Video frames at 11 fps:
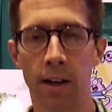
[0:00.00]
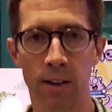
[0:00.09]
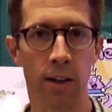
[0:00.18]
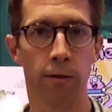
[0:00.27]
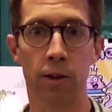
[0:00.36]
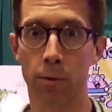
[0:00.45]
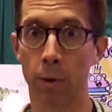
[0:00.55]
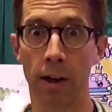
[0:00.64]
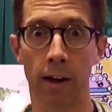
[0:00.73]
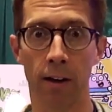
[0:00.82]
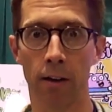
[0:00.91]
Instead of just
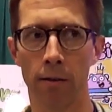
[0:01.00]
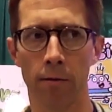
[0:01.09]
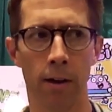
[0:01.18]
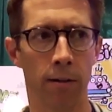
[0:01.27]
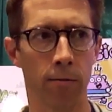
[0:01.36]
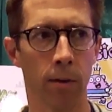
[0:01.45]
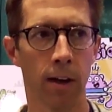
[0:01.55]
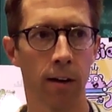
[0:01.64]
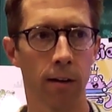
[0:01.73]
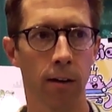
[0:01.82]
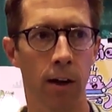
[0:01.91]
being an
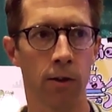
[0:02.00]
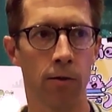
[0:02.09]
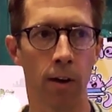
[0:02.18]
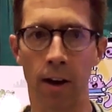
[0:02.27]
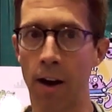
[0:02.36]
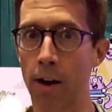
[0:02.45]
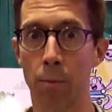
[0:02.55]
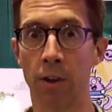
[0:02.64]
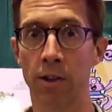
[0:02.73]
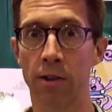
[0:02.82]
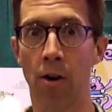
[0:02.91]

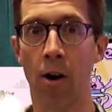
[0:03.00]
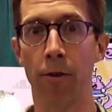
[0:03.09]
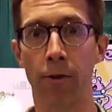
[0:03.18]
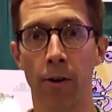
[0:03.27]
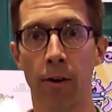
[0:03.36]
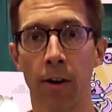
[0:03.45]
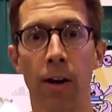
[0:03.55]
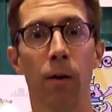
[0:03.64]
anonymous author,